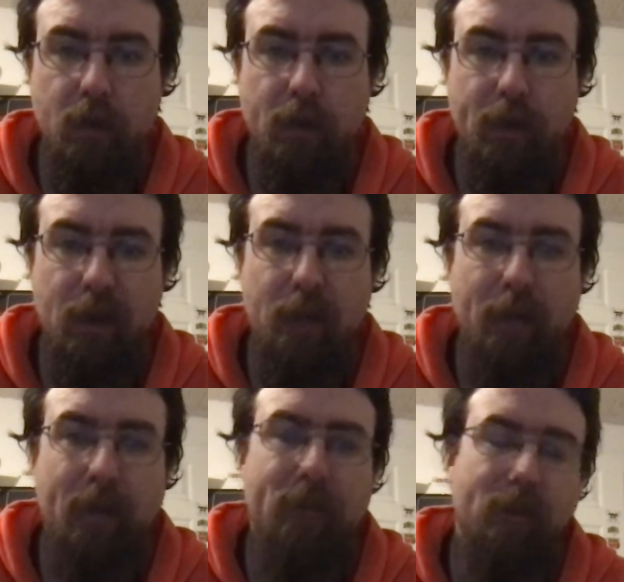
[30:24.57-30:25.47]
Hey,
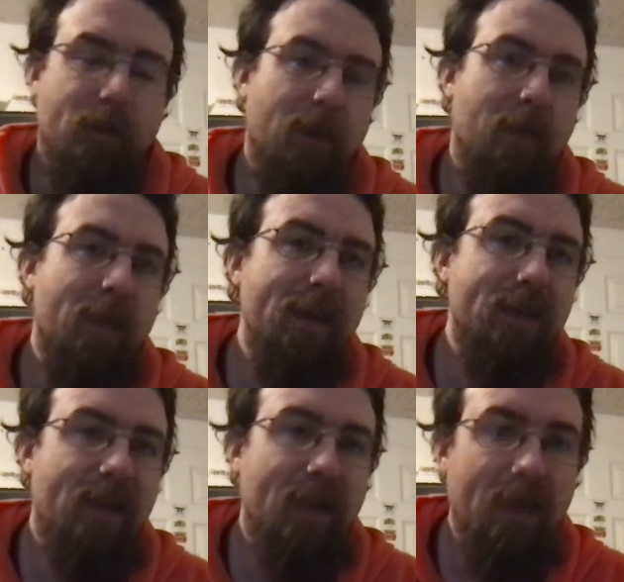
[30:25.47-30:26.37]
in the
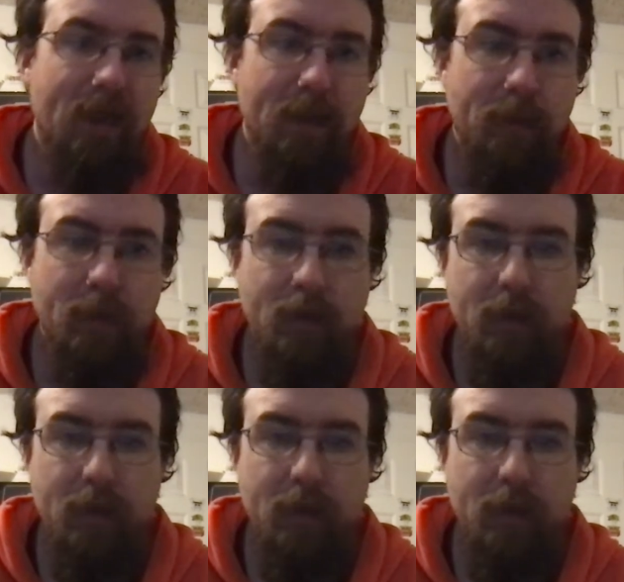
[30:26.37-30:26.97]
meantime,